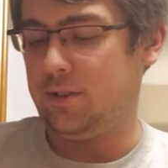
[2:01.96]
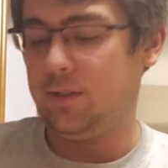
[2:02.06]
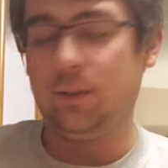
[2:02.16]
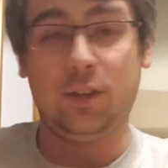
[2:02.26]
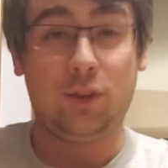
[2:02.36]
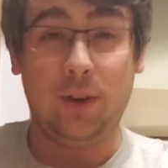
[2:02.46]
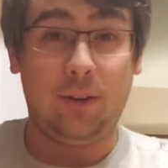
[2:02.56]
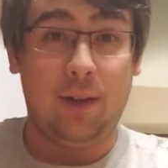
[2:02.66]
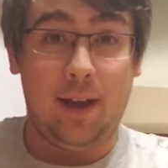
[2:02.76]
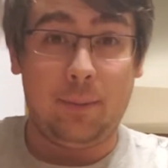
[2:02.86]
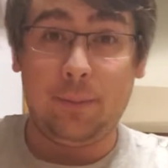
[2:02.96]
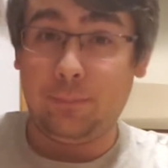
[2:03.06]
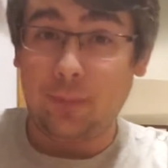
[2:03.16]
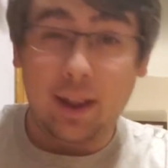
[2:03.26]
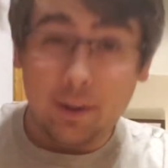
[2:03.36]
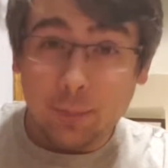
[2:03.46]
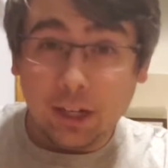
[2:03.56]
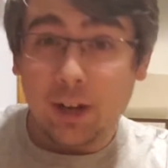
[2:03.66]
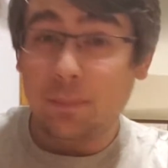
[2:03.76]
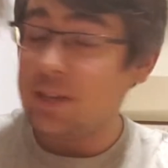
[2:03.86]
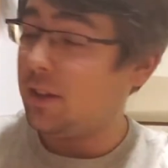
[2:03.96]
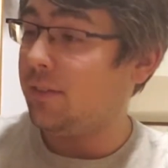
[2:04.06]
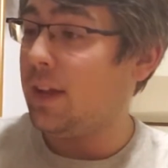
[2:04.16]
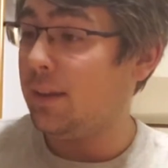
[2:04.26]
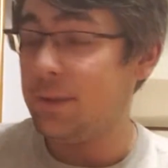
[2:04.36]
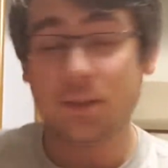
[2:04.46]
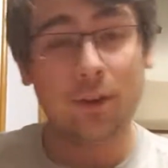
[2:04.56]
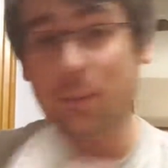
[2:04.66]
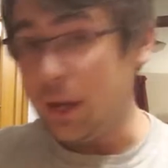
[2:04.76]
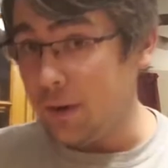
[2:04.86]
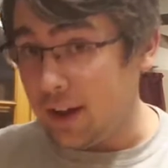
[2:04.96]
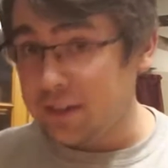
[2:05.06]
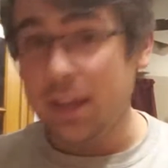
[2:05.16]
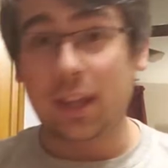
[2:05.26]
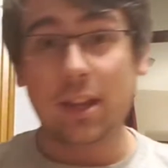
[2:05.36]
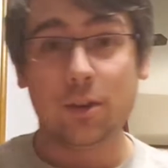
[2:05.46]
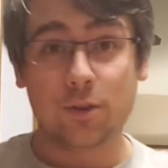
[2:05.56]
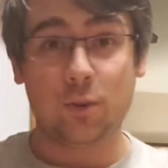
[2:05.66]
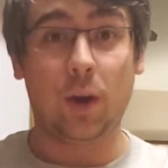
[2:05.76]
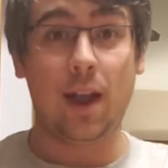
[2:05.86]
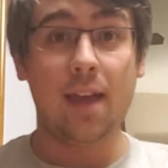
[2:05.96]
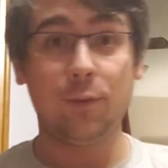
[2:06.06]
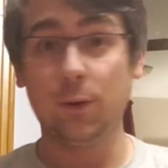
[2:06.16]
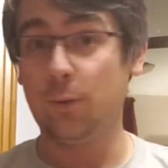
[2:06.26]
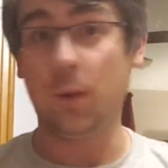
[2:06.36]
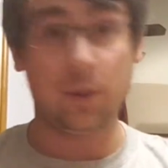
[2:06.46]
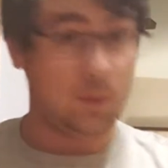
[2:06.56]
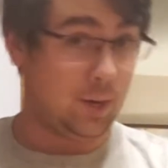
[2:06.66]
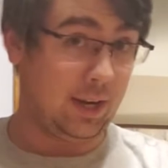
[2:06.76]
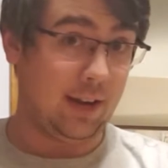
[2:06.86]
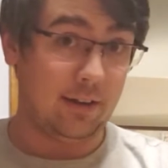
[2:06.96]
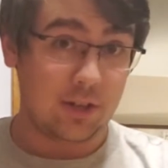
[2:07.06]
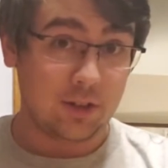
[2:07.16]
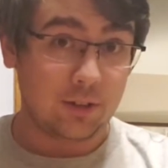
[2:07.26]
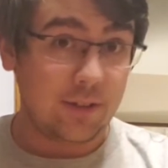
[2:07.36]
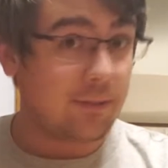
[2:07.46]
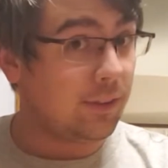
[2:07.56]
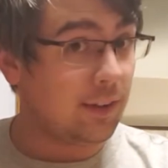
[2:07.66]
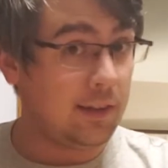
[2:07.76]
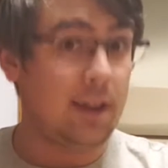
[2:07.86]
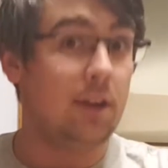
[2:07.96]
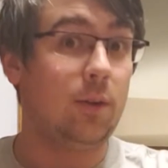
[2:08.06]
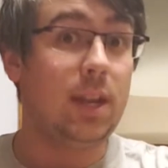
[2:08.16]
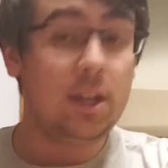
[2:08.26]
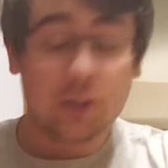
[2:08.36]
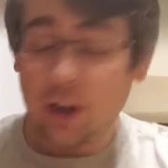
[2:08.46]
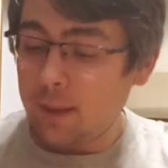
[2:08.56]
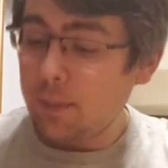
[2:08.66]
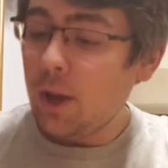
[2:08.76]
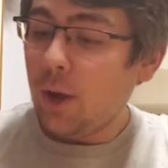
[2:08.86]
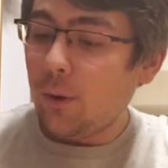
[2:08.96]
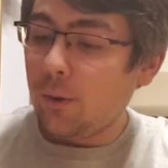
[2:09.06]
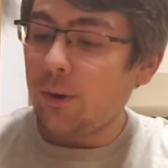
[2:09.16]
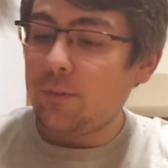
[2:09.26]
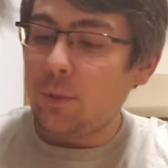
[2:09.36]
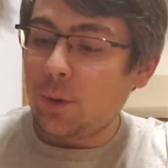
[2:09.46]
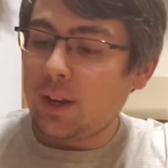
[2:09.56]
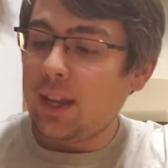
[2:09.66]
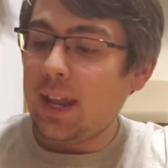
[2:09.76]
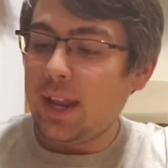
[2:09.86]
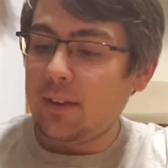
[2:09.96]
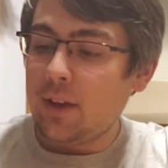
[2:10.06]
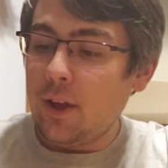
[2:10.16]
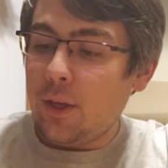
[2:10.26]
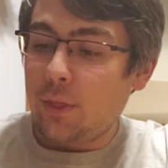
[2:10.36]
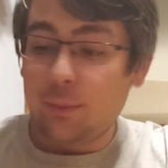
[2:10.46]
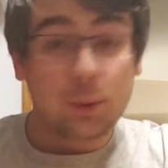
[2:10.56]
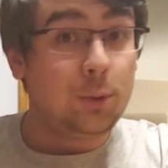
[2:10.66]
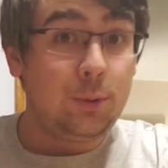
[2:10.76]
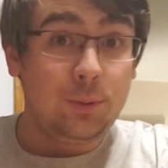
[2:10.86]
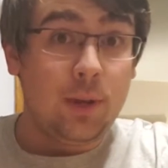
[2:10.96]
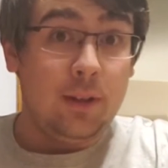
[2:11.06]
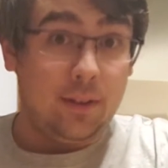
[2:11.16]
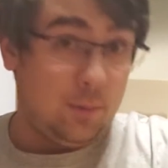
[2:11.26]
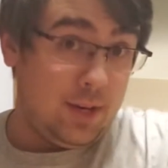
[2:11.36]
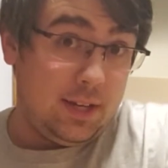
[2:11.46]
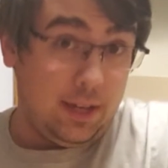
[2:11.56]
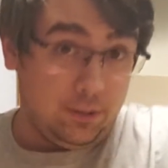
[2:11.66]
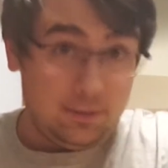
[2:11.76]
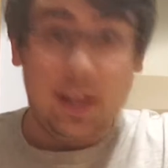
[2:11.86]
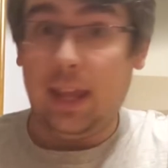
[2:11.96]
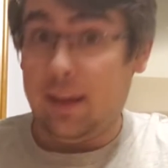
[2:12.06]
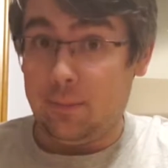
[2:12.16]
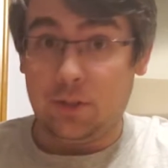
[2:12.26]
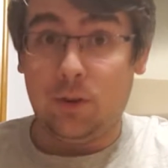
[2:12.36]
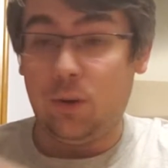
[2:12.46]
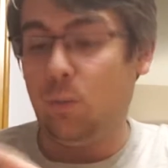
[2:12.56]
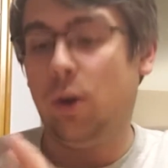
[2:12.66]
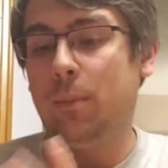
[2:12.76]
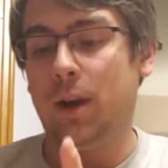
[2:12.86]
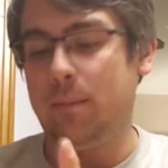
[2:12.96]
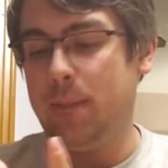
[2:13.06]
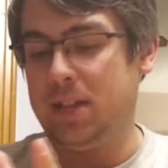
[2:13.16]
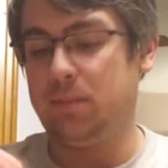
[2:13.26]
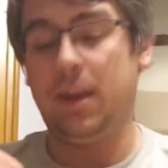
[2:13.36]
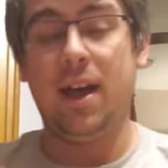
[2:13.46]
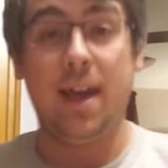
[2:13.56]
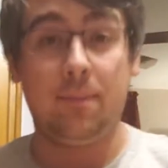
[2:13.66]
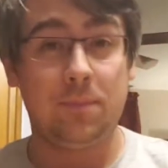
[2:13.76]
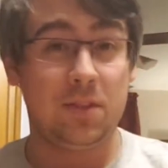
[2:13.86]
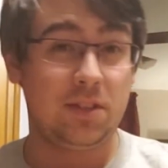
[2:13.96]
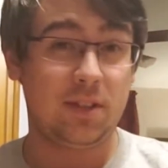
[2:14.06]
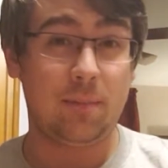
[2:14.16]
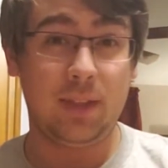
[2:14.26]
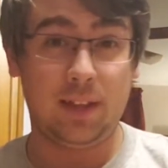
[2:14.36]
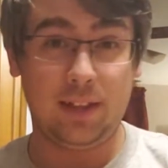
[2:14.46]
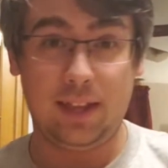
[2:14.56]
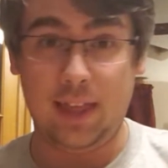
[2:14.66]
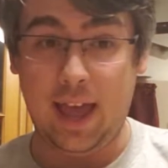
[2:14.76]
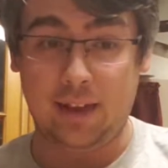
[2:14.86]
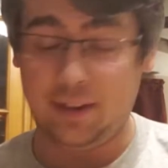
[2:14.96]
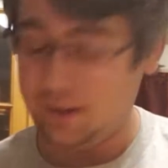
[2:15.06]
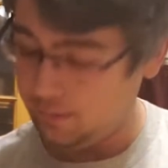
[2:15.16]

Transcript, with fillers: They're still in the shrink wrap. I got my copies off of Amazon, but you guys can get yours wherever, whether you want to get it digitally from the Nintendo eShop, or if you want to get it through a retailer like Amazon, Walmart, Best Buy, something like that.